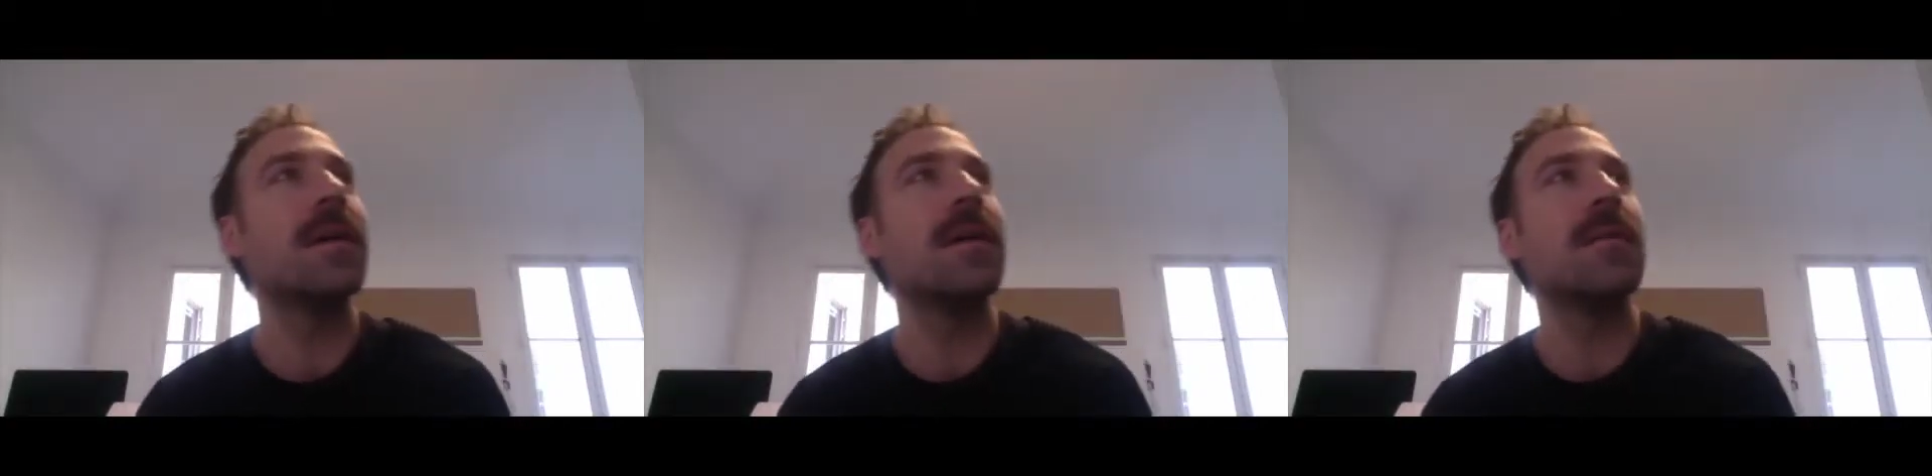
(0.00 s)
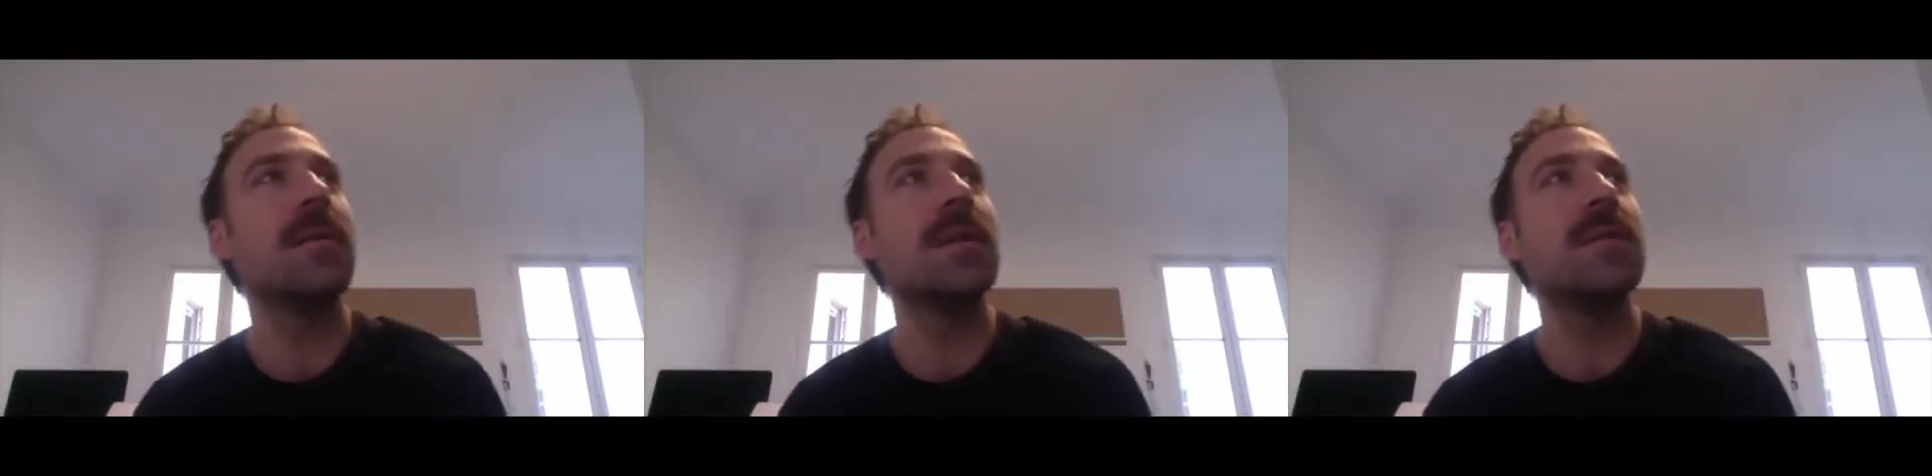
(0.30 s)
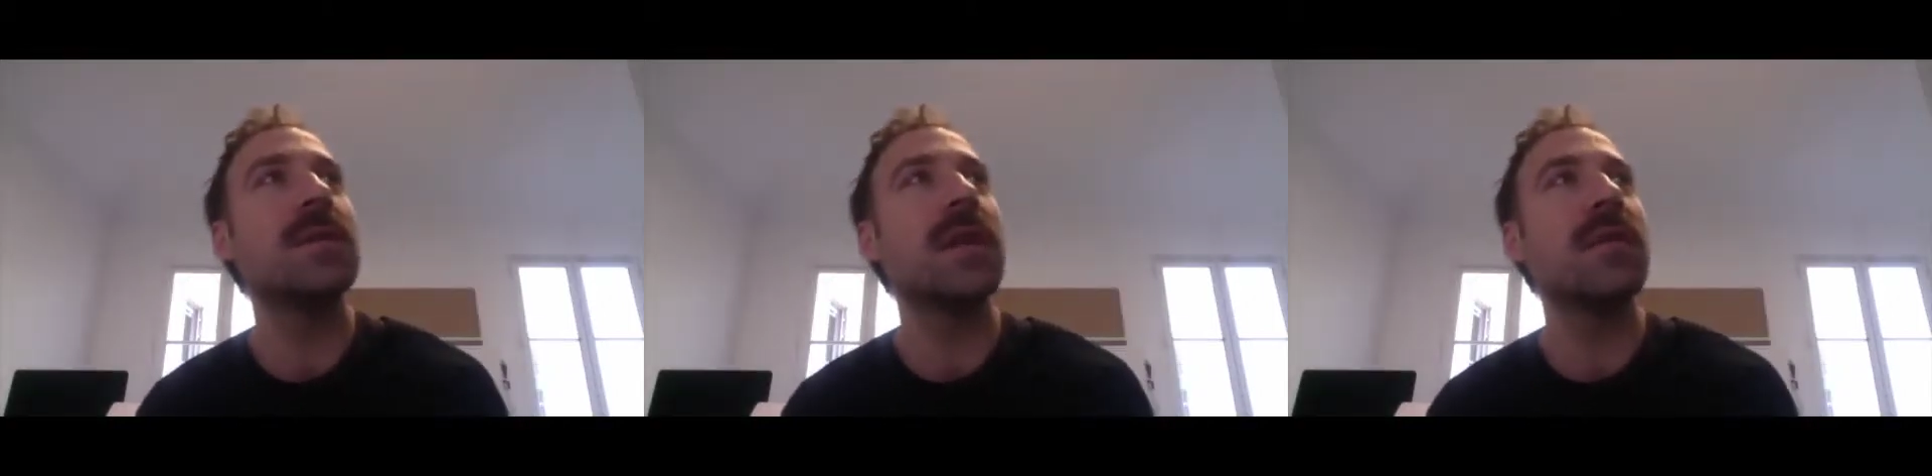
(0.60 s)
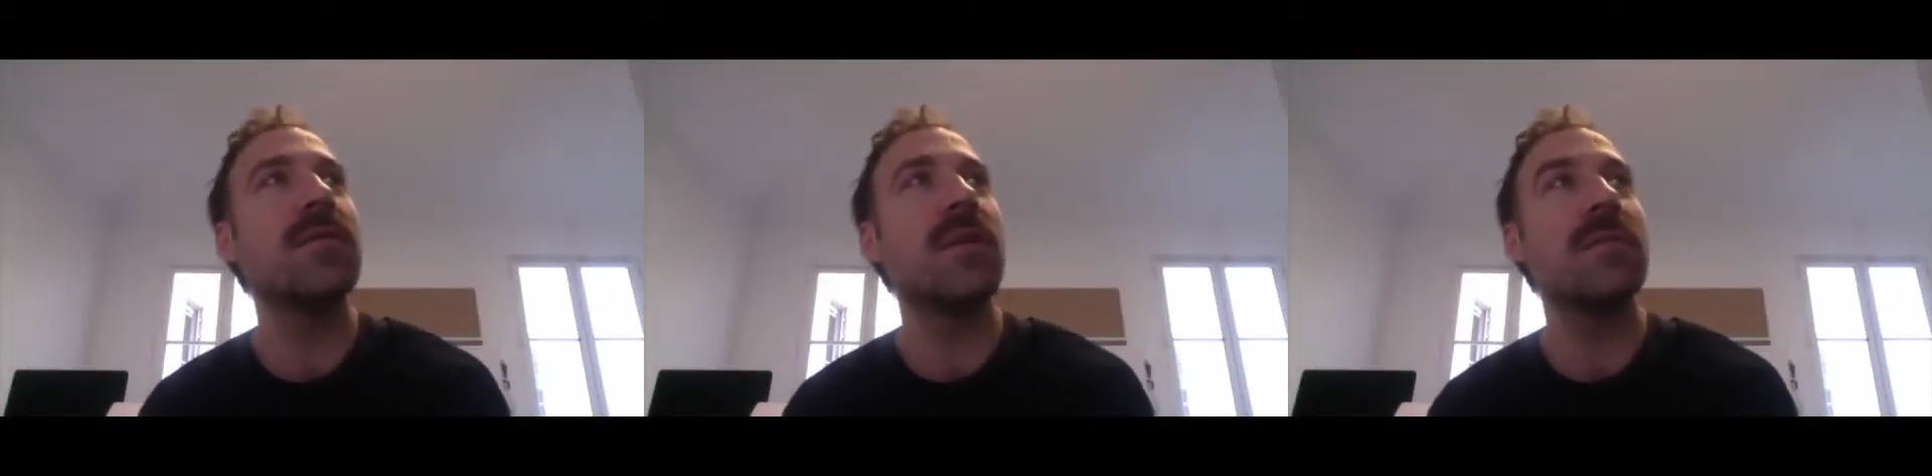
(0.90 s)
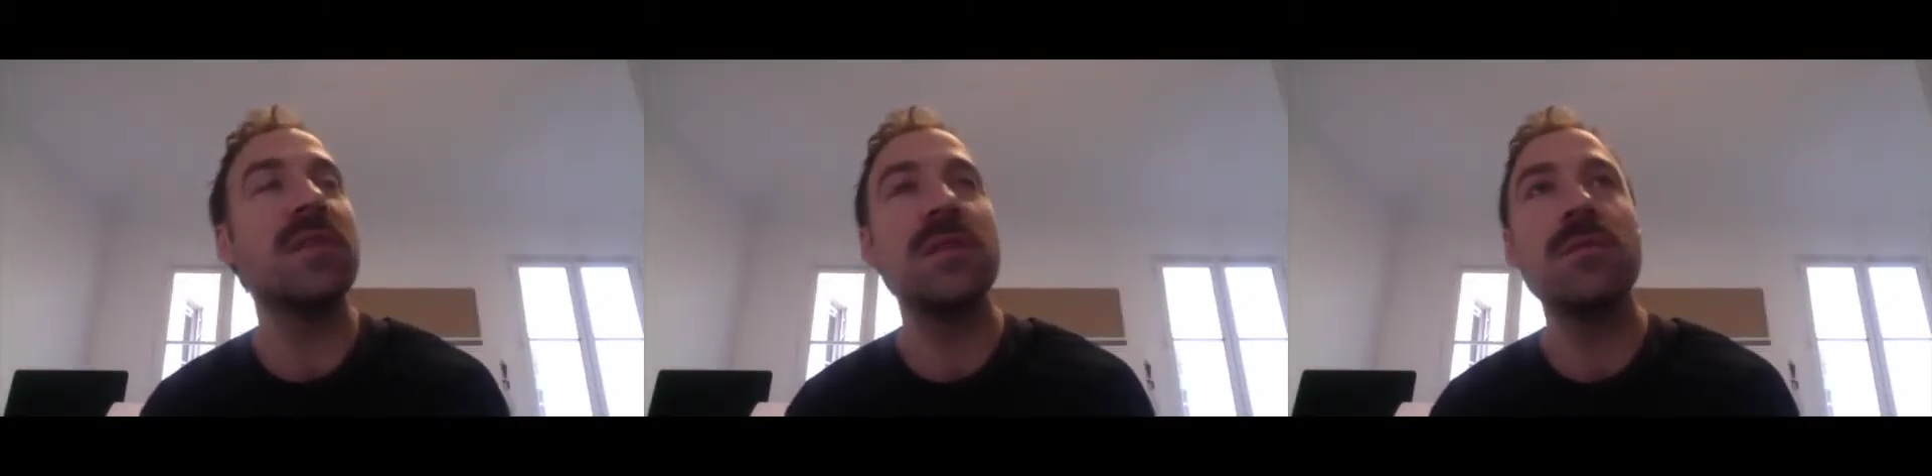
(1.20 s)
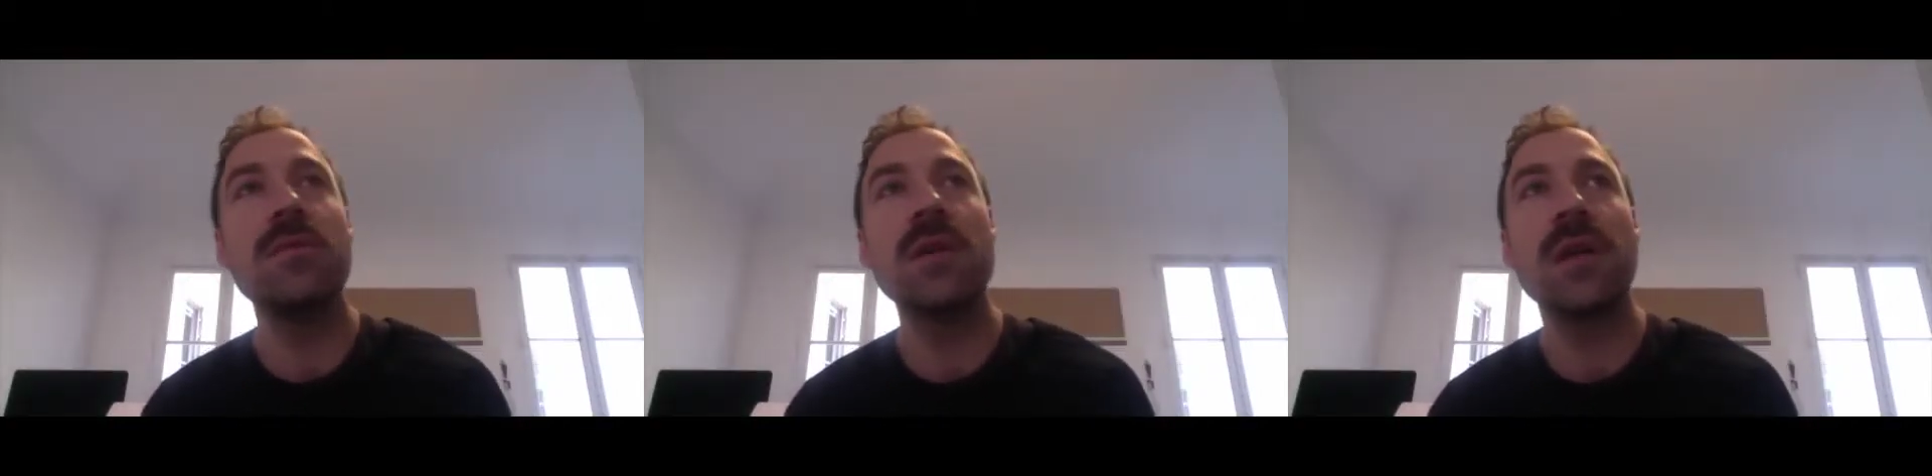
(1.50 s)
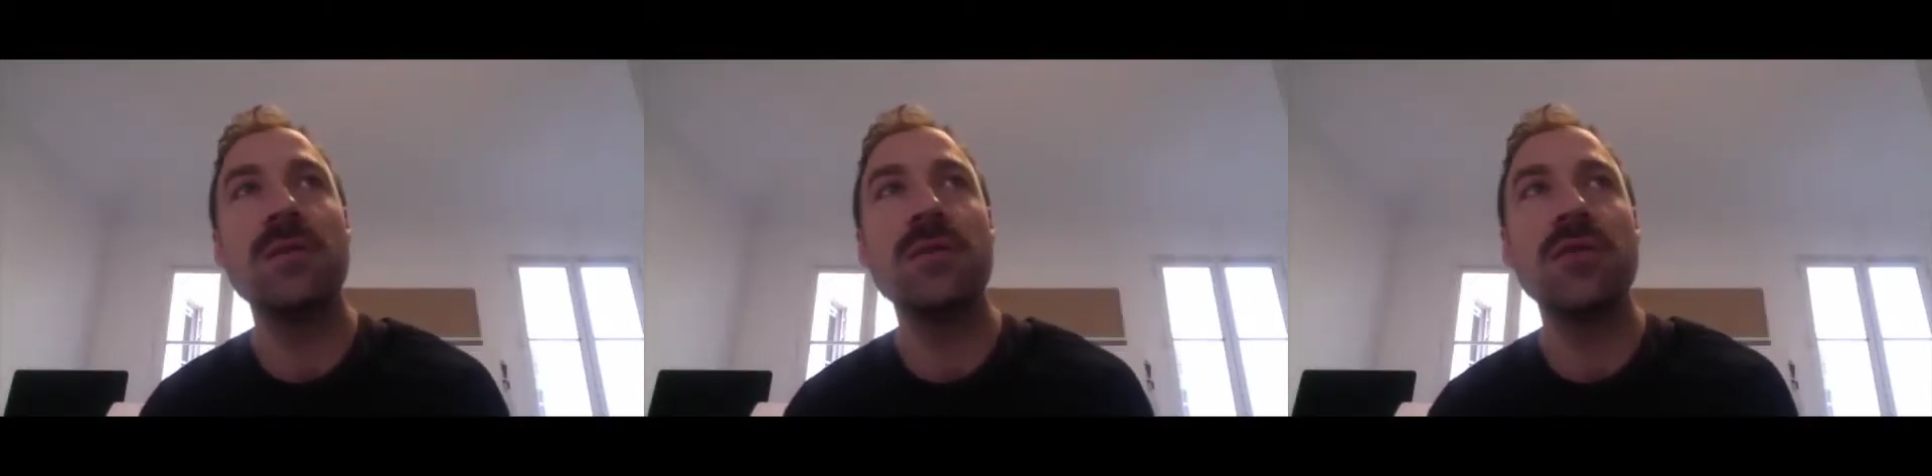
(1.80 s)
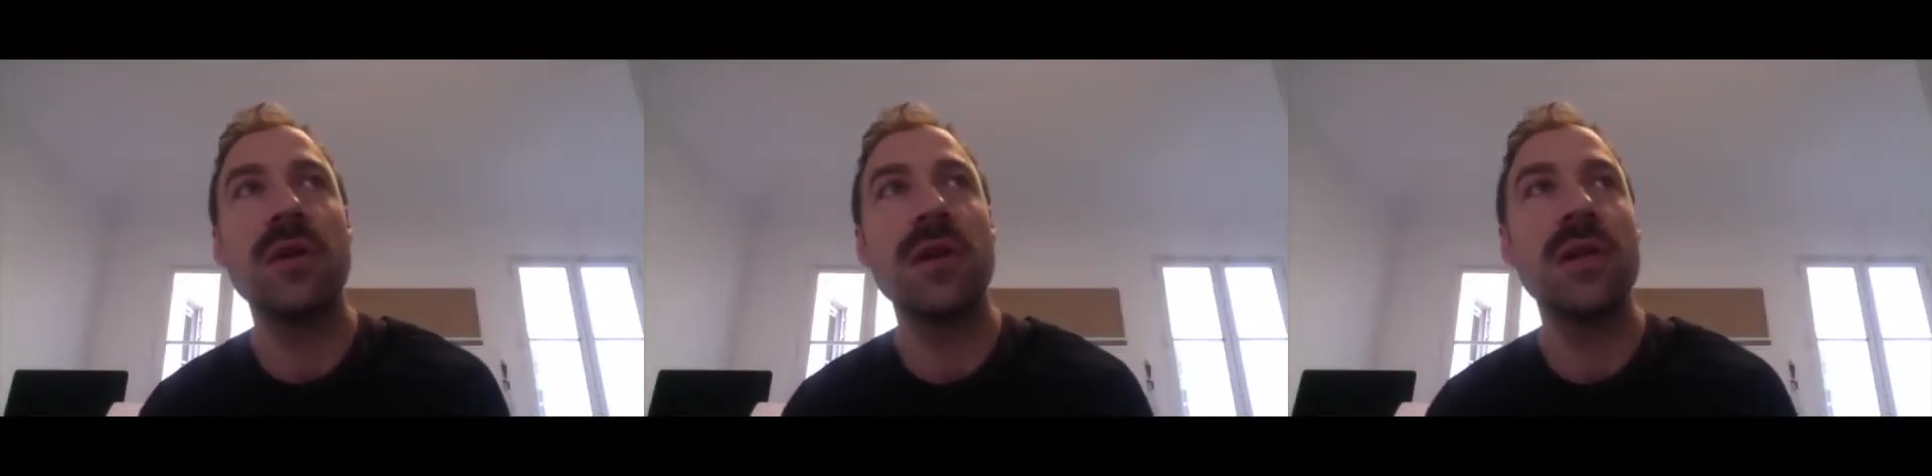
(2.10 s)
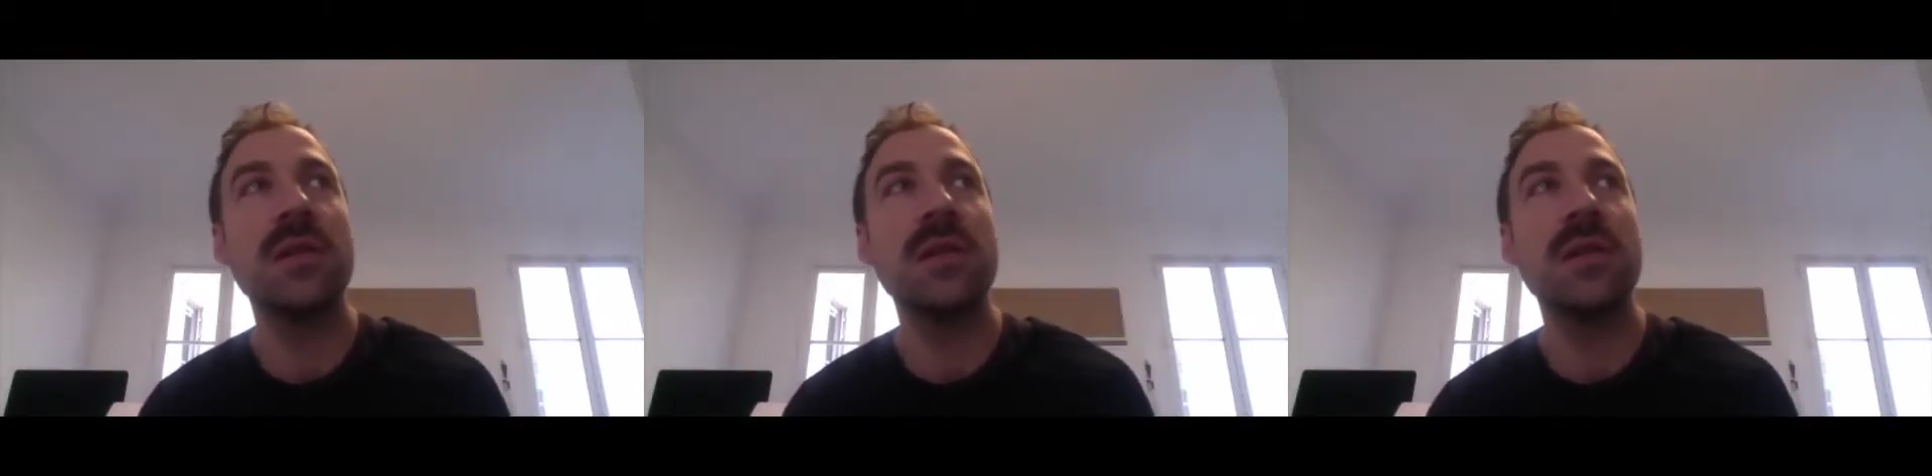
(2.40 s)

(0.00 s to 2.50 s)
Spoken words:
what we take from this book, as usual,